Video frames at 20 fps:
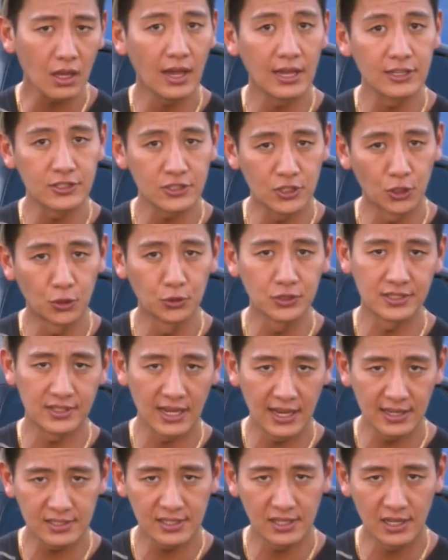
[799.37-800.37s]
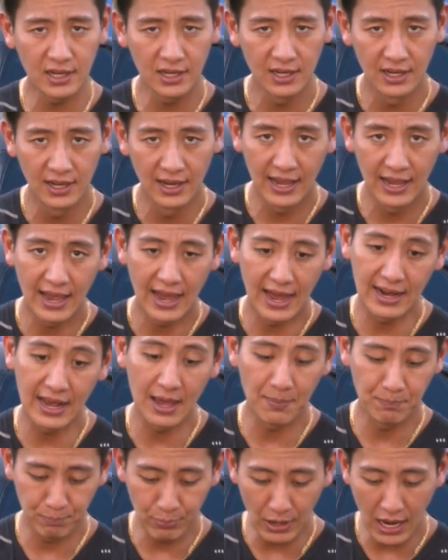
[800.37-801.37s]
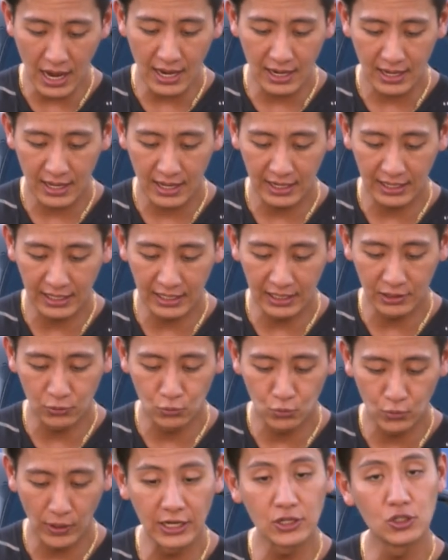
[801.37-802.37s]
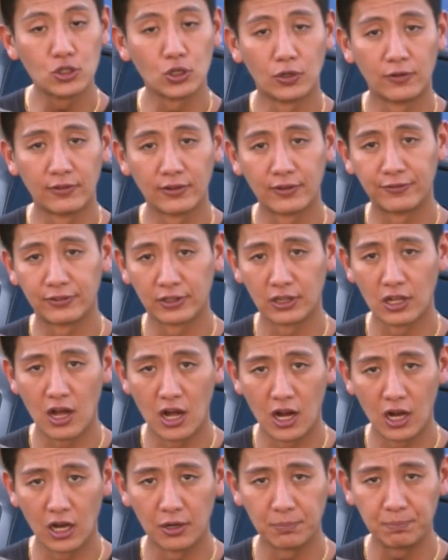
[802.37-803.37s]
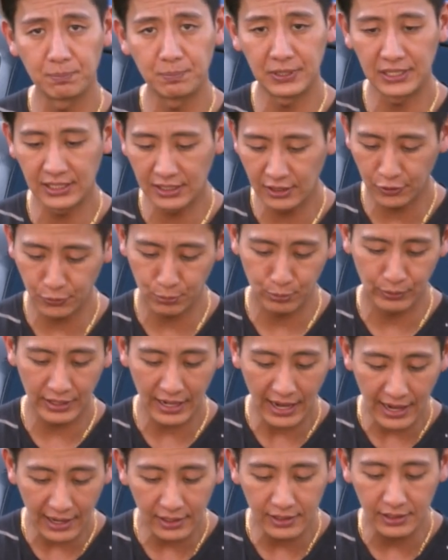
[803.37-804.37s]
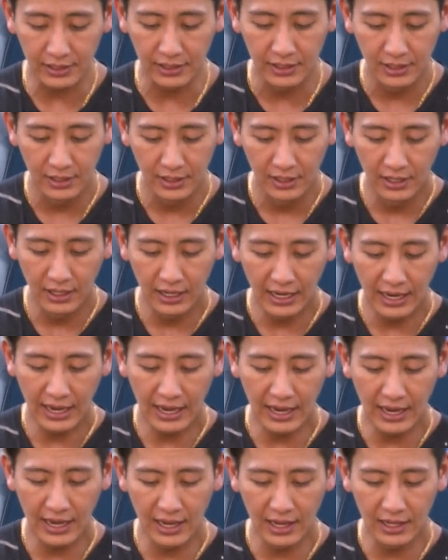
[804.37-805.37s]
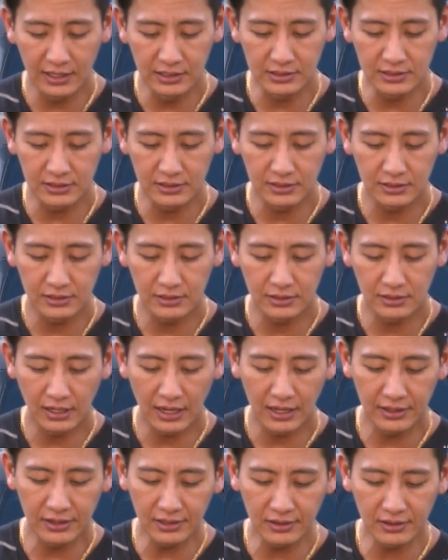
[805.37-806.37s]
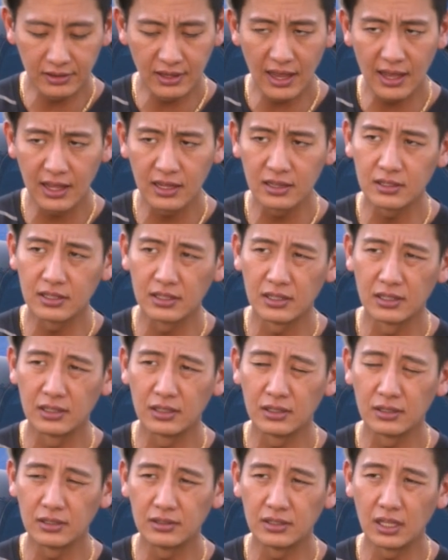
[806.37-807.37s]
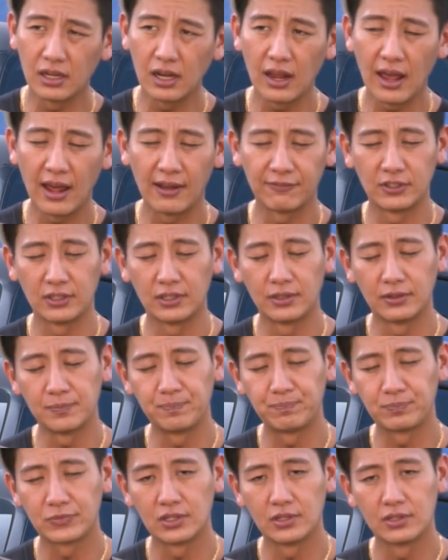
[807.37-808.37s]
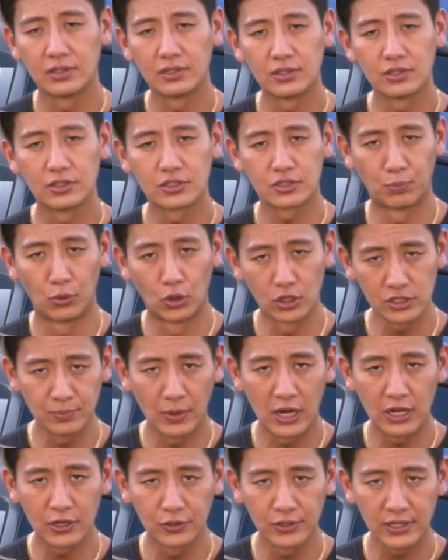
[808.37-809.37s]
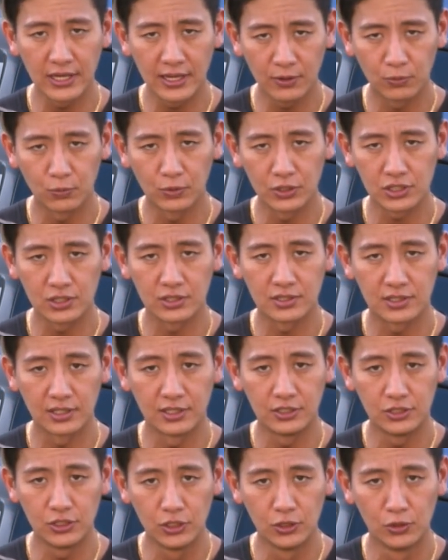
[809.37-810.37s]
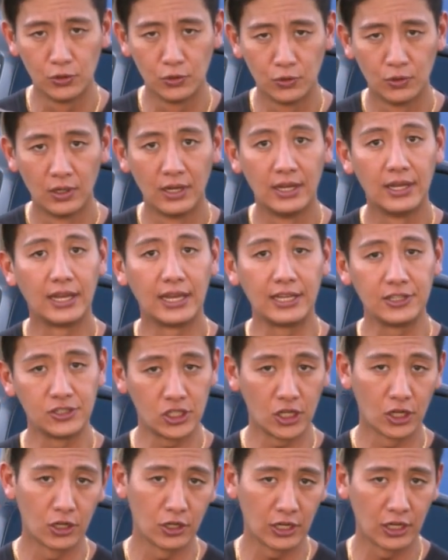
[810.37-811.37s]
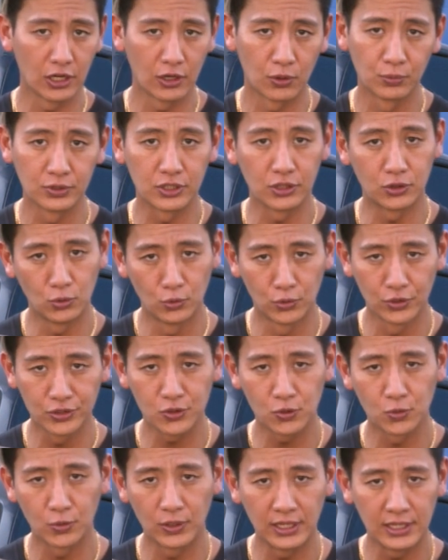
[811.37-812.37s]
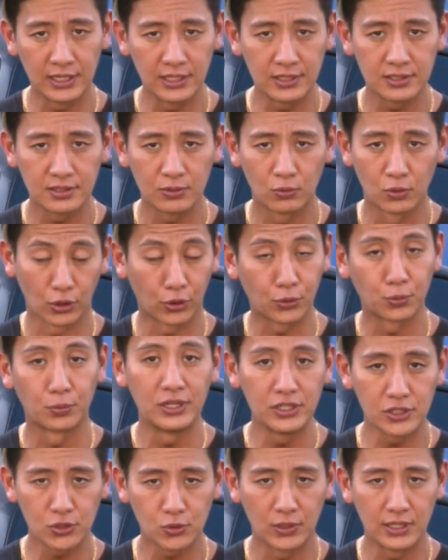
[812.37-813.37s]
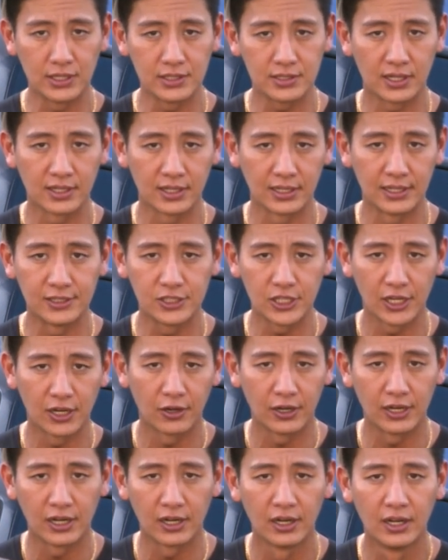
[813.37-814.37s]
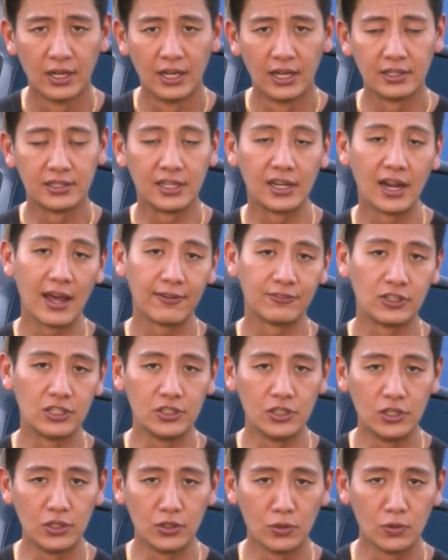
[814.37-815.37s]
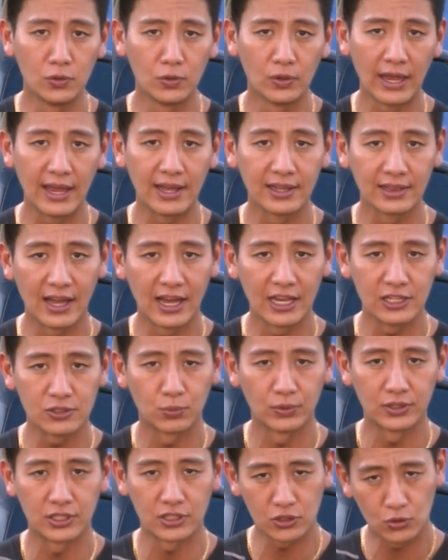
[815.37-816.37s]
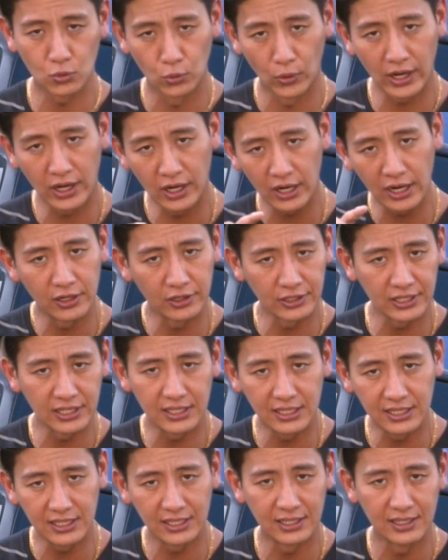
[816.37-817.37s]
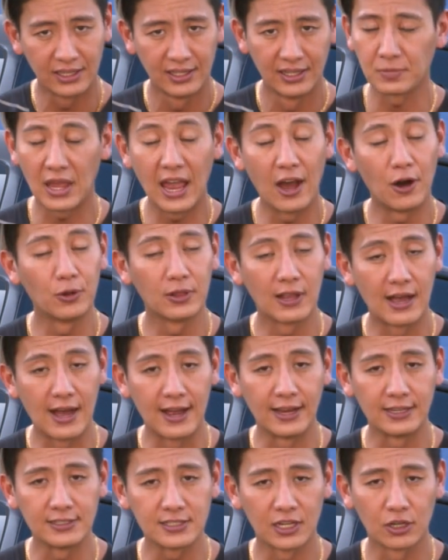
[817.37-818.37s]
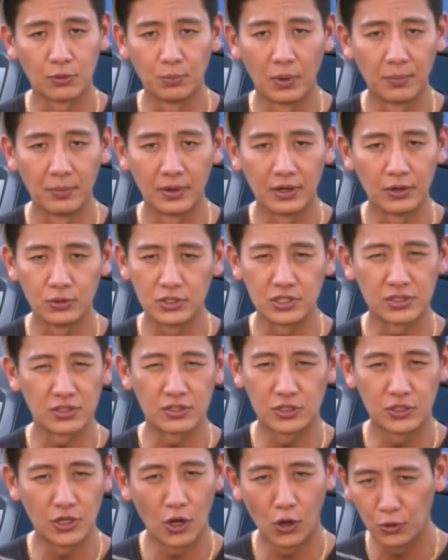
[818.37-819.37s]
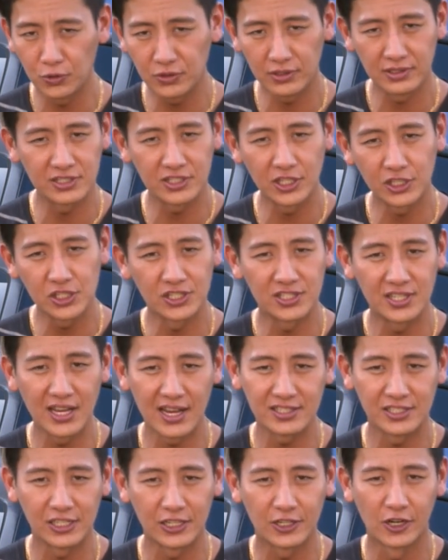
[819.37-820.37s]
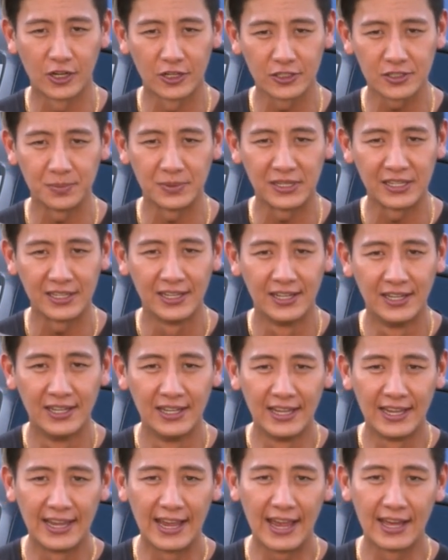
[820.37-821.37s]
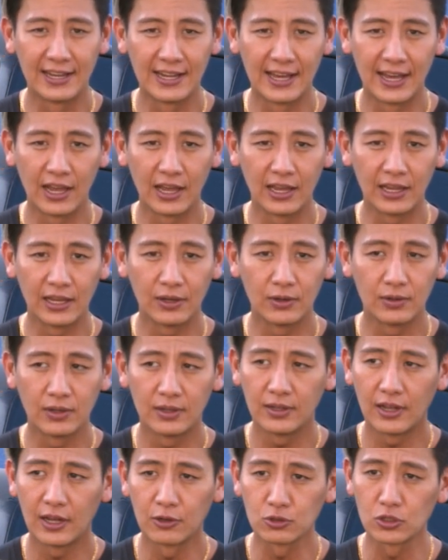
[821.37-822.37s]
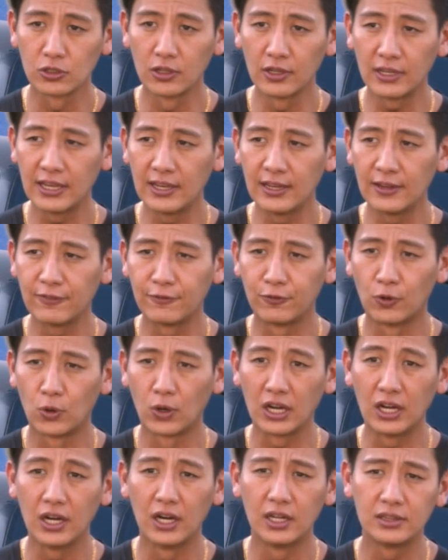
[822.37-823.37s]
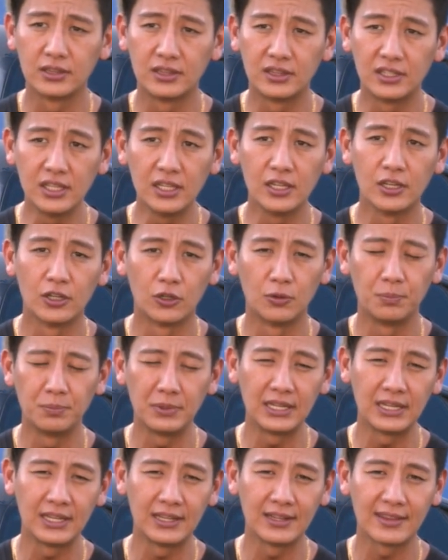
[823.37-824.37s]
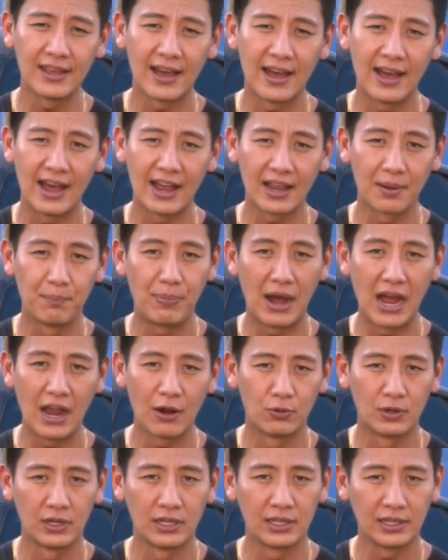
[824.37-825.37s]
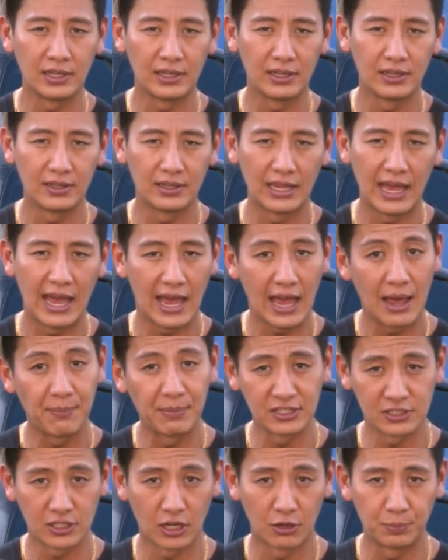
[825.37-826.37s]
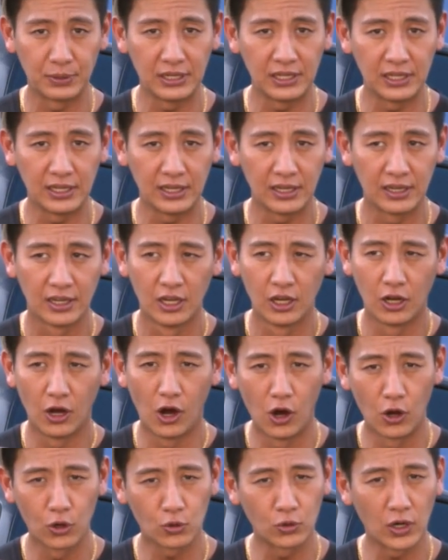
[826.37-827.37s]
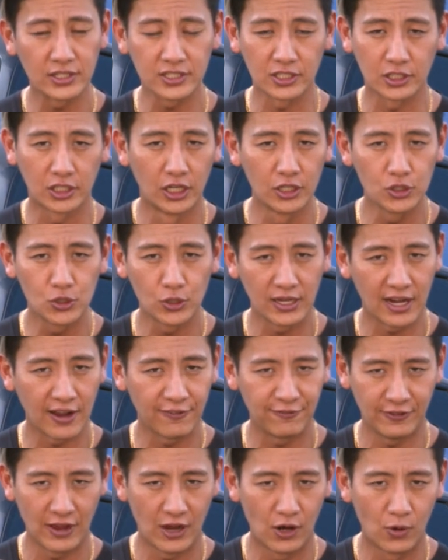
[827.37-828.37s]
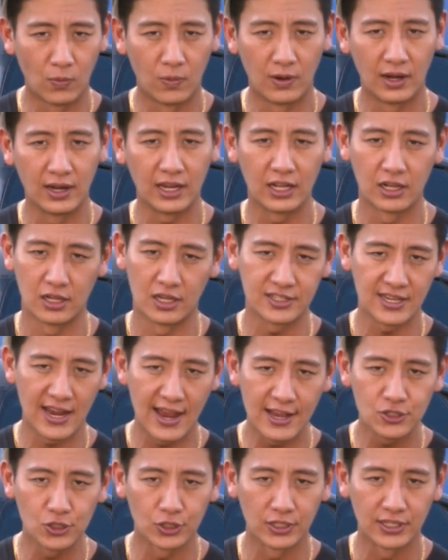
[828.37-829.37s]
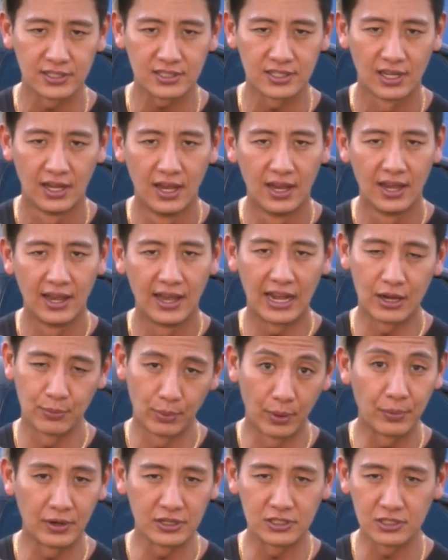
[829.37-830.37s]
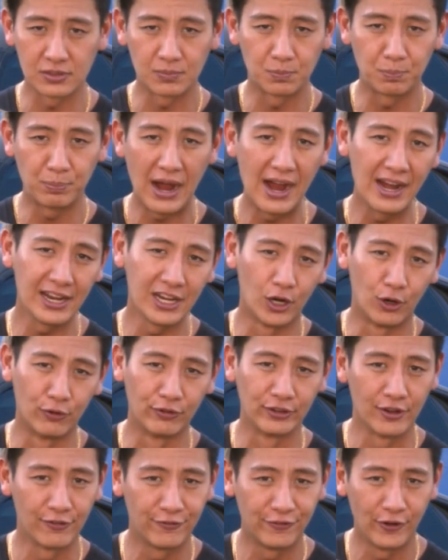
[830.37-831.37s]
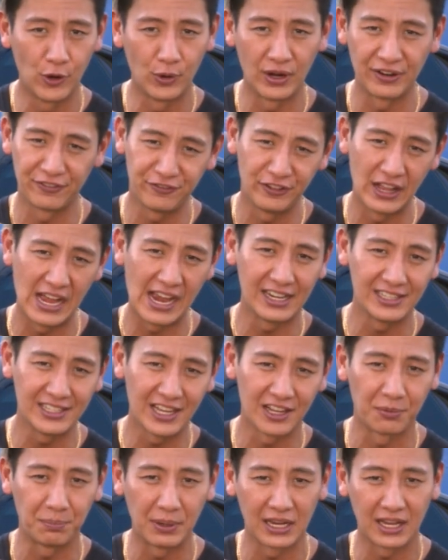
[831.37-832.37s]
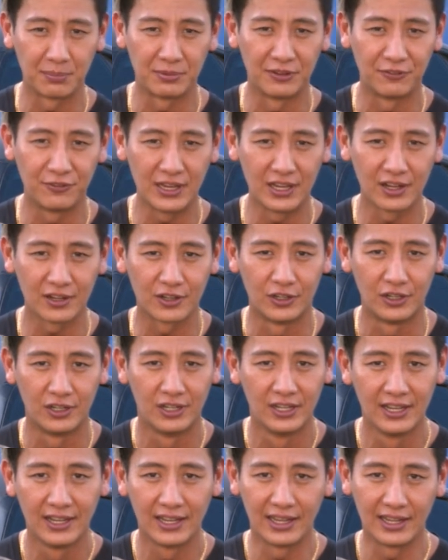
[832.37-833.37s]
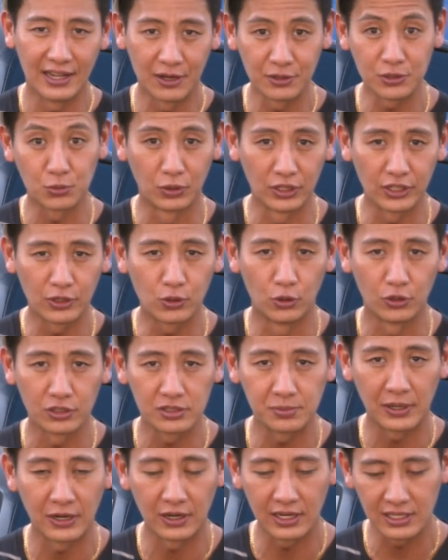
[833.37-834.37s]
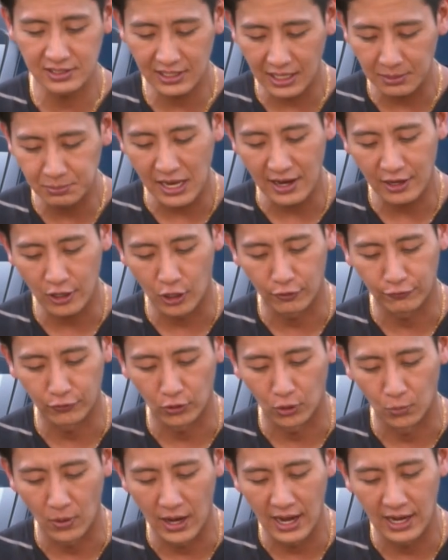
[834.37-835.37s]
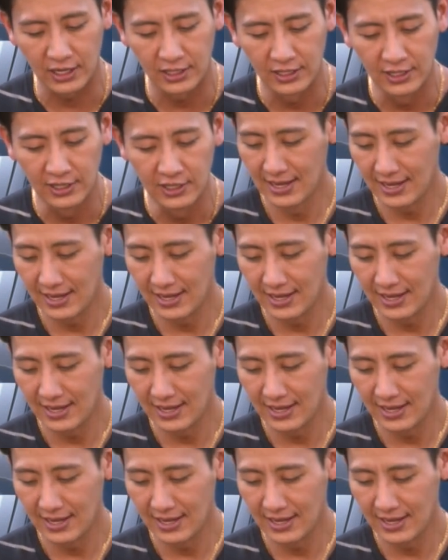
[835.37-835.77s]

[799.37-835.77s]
I sold the Tesla and I bought a Range Rover Velar P380. And I think then they didn't have the sports model yet, which is the new interior with the dual screens or 3 screens on the interior. They didn't have the new headlights with the square LED outlines. I remember it was just such a sexy car to me. And I was looking for a deal, meaning that I could buy one at MSRP all across the country, and I found one in Los Angeles. And I remember just buying it over the phone and flying down to pick up the vehicle. And that was a really cool experience. Kept that car for a while.